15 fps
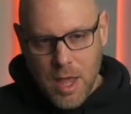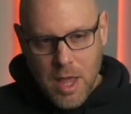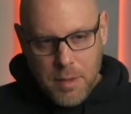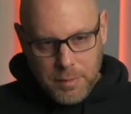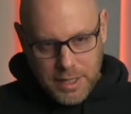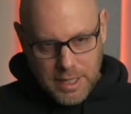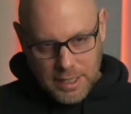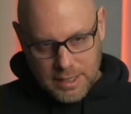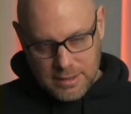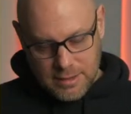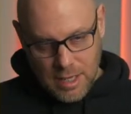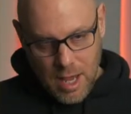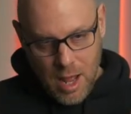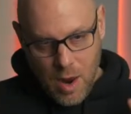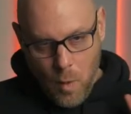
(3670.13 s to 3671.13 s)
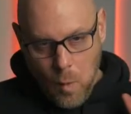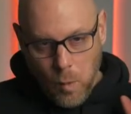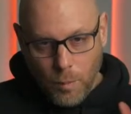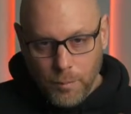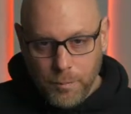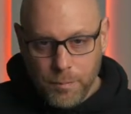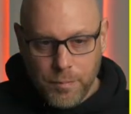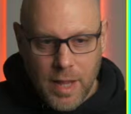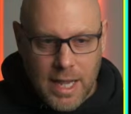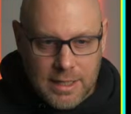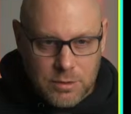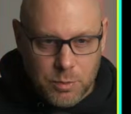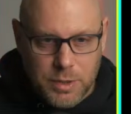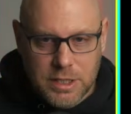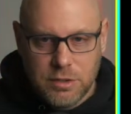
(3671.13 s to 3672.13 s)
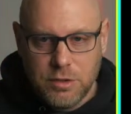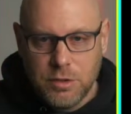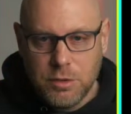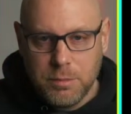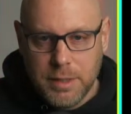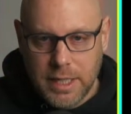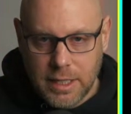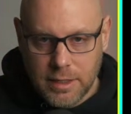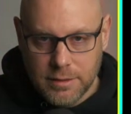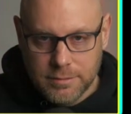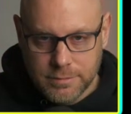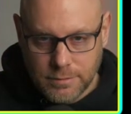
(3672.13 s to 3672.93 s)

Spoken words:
Because as we zoom in